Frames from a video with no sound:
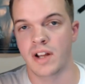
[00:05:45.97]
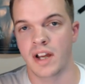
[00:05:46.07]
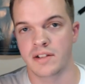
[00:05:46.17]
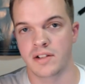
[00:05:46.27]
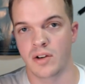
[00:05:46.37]

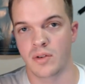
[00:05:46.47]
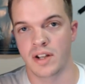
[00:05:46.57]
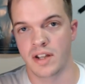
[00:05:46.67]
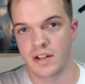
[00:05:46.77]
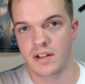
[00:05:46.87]
I'd go
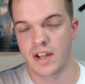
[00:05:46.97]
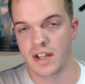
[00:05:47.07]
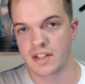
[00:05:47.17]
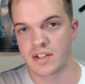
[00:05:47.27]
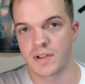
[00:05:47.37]
and
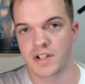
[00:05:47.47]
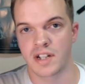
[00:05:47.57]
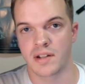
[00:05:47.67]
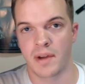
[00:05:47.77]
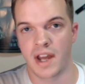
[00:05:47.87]
hit the switch
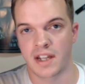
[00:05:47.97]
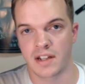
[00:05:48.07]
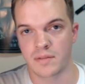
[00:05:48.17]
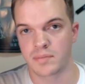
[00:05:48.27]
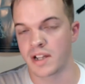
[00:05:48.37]
on the back
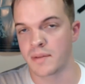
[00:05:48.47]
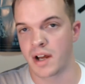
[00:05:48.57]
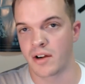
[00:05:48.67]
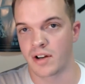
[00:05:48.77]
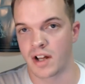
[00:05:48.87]
and completely
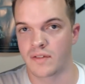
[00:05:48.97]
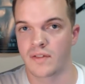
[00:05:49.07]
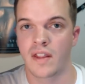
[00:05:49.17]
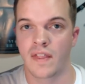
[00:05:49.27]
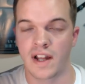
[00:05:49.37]
power it
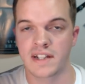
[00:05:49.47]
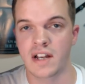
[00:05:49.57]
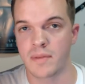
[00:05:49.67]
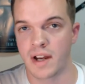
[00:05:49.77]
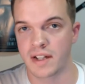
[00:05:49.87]
off. That's
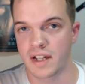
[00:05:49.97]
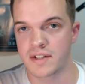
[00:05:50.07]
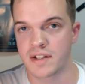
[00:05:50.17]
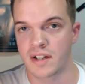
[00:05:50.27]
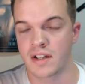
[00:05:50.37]
how mine
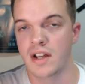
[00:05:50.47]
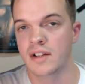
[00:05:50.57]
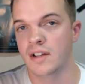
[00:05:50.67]
got stuck.